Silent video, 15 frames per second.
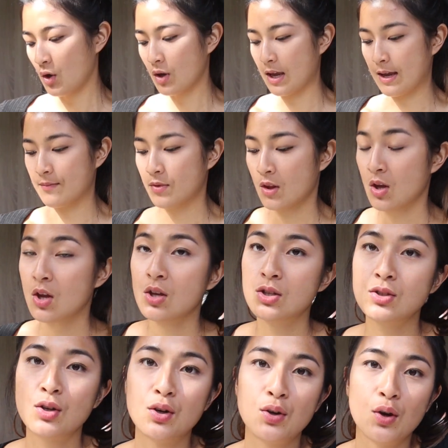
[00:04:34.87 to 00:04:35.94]
Okay,
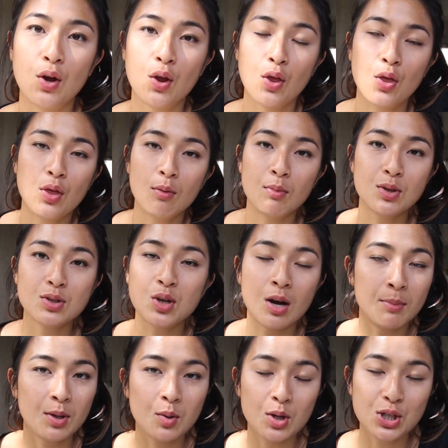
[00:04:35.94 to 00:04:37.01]
so the most
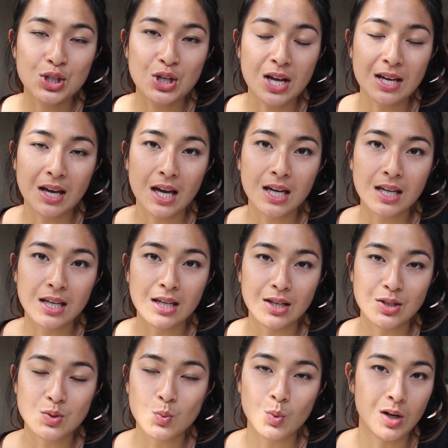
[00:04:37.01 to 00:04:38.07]
common question I get
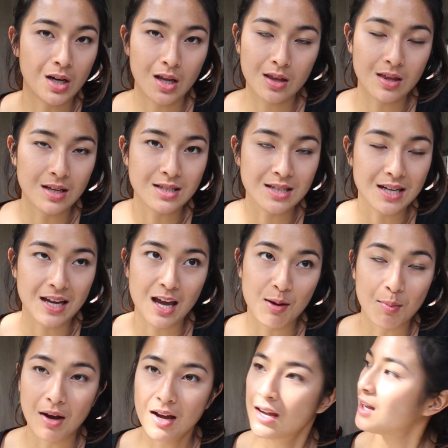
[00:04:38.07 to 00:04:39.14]
is, what ethnicity
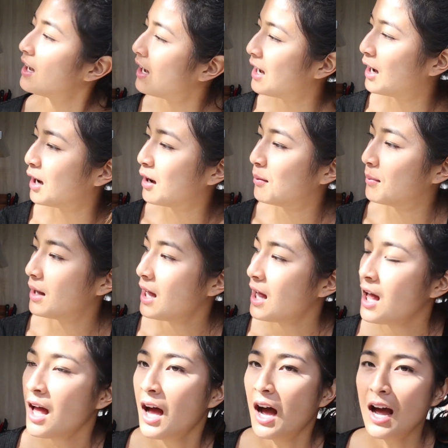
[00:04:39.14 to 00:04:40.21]
am I?
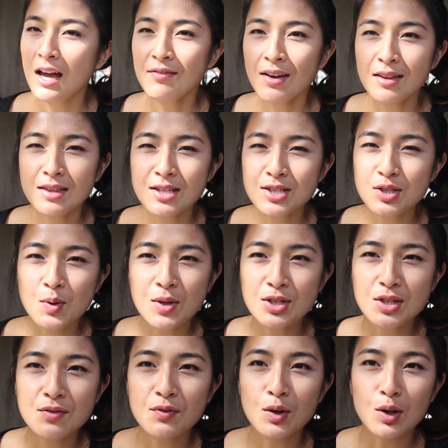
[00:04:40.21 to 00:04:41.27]
I've had this
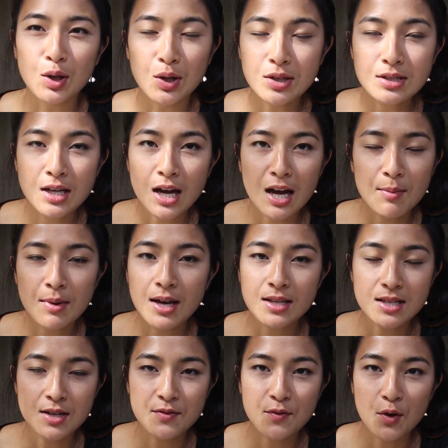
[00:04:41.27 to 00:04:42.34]
question for a long time
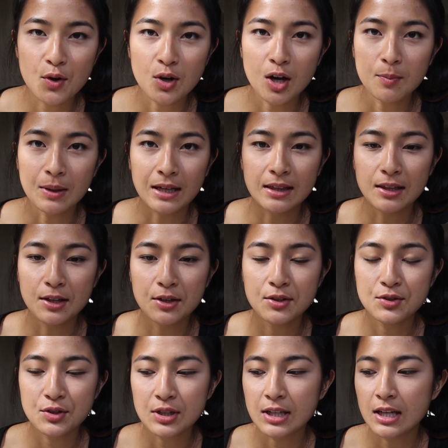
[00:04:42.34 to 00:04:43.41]
as I've grown up. Like
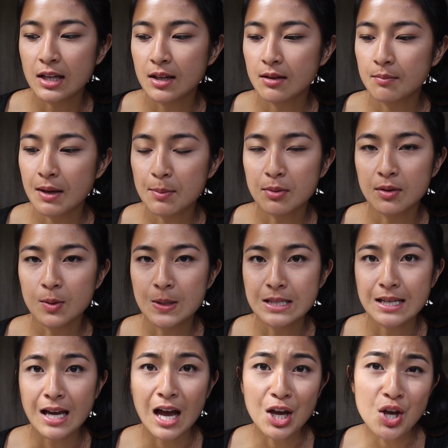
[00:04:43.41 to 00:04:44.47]
literally people are always
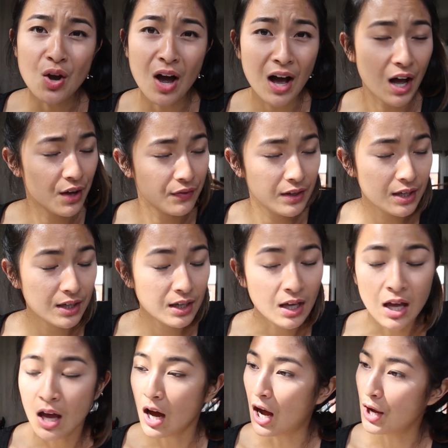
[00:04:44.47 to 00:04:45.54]
like, are you halfy?
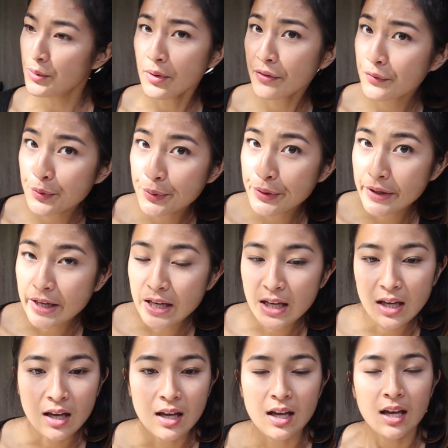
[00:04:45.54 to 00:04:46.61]
Are you a
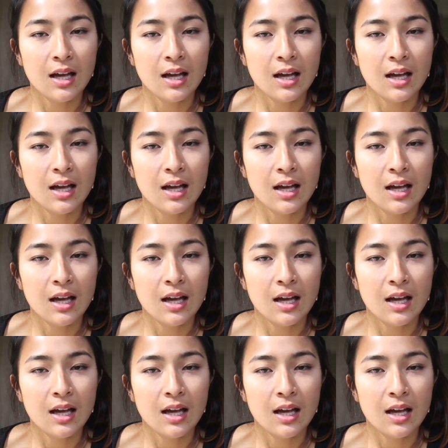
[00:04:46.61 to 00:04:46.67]
fully?